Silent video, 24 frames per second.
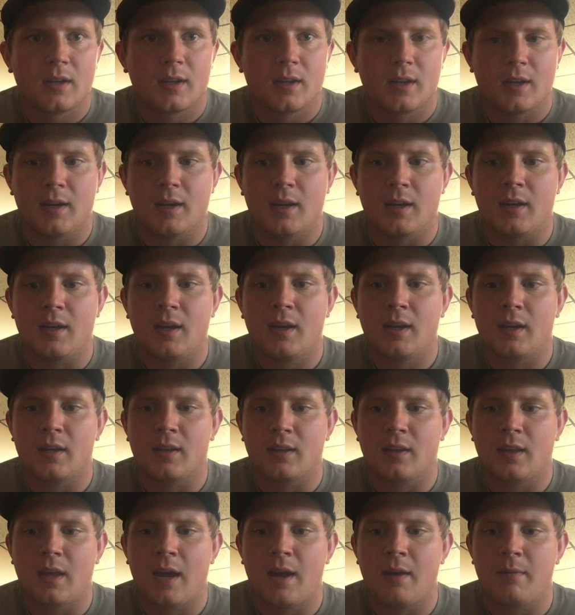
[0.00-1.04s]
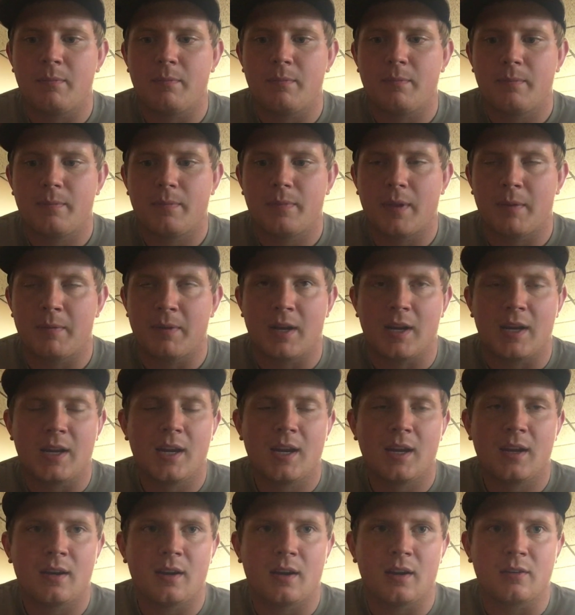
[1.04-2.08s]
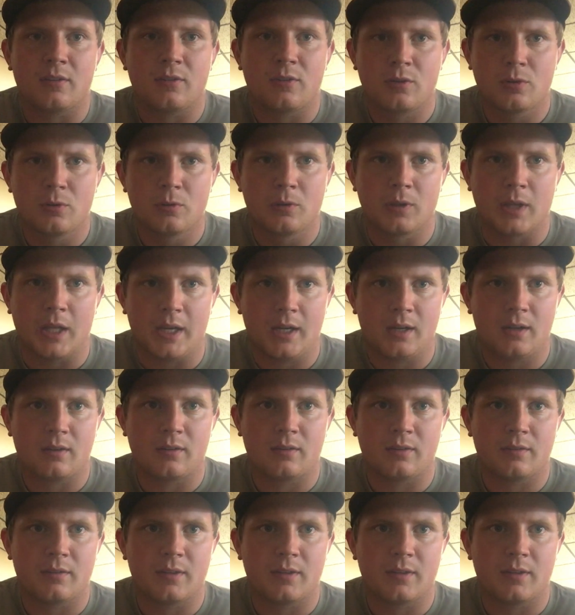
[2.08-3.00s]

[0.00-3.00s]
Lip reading: And hitting that, I mean, I hit it on 2 layers